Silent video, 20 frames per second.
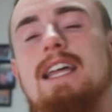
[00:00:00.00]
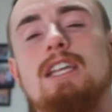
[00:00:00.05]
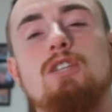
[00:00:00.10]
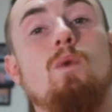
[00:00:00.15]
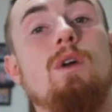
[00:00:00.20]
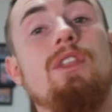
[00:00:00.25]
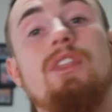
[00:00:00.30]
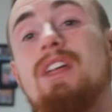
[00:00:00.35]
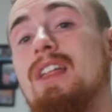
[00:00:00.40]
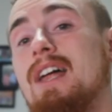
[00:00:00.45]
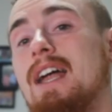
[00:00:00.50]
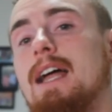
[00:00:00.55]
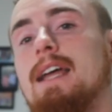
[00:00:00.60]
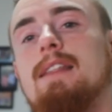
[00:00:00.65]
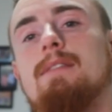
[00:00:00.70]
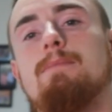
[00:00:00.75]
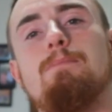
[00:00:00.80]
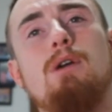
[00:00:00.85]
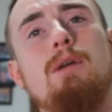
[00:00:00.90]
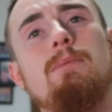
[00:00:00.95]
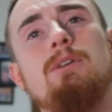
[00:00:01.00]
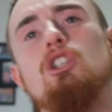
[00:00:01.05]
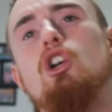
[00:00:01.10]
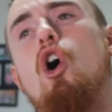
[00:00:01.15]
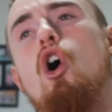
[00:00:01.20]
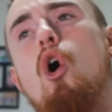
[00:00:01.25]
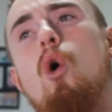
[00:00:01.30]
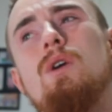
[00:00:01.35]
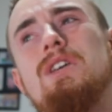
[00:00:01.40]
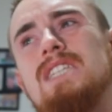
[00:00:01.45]
That's one thing that I pretty much
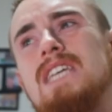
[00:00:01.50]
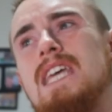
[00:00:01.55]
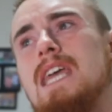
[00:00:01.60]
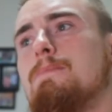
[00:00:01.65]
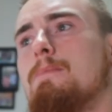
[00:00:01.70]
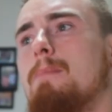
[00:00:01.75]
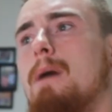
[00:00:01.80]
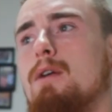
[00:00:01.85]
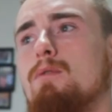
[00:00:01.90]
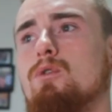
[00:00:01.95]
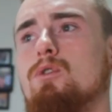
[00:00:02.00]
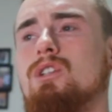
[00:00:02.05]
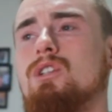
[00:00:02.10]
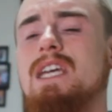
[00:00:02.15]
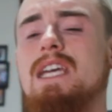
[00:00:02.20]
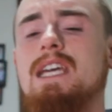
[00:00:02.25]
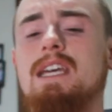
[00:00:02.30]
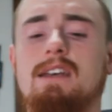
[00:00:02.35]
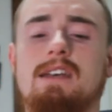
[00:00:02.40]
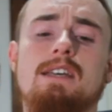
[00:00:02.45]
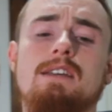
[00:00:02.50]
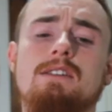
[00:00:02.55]
always keep in my routine.